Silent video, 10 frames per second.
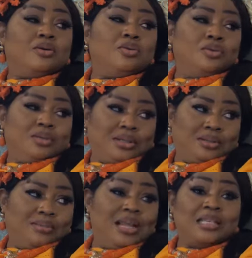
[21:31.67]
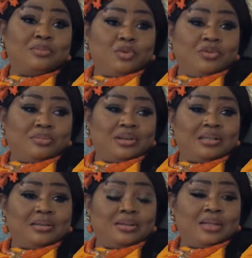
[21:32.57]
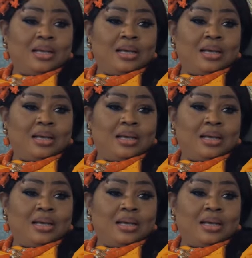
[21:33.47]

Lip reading: Good. Nice moves, my son.